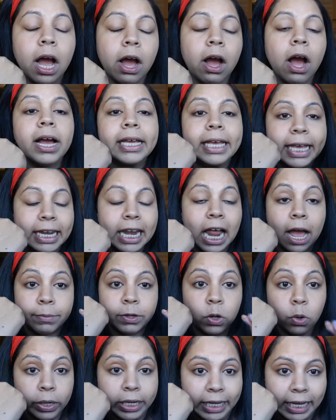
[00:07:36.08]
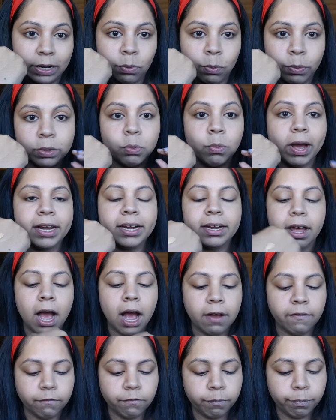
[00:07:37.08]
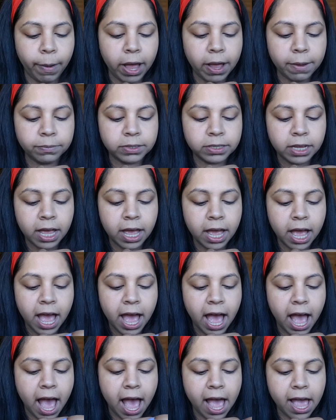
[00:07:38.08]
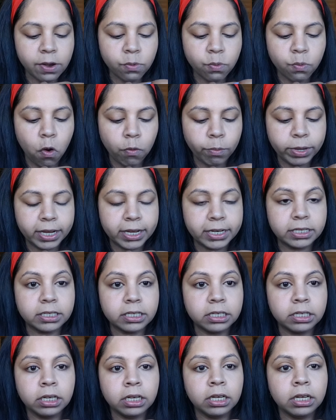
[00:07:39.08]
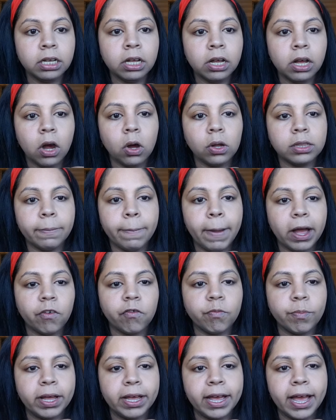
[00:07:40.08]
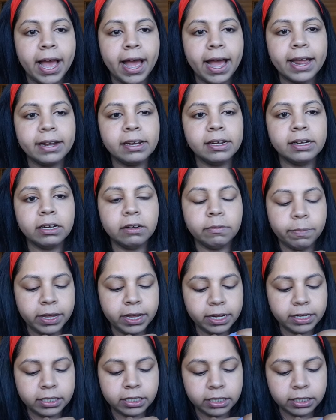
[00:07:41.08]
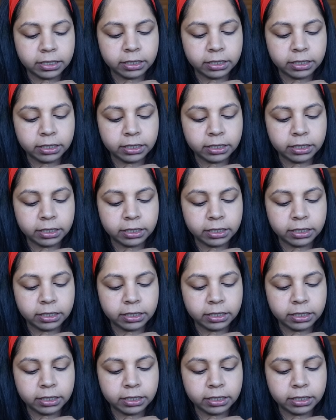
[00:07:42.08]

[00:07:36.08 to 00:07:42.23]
Again, I'm going in with 1.5 pumps and warming it on the back of my hand a little bit